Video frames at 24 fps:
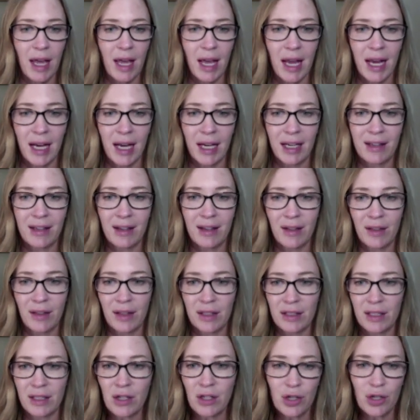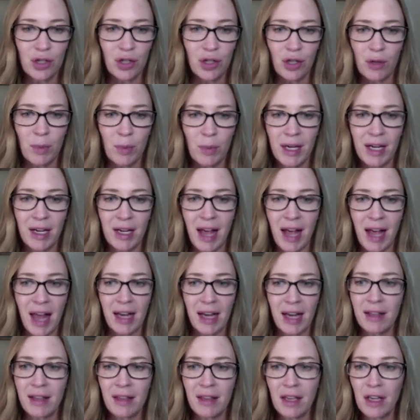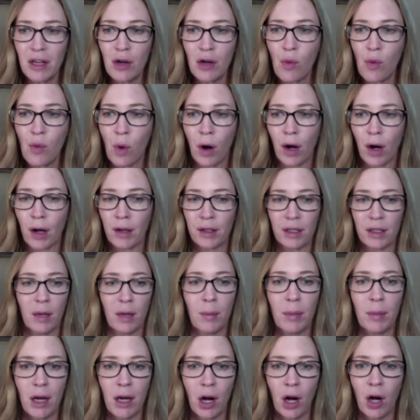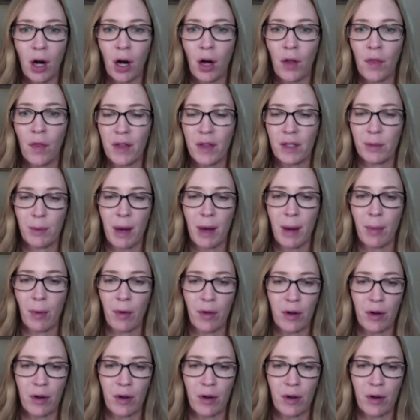And this should be anything you want can be on this paper.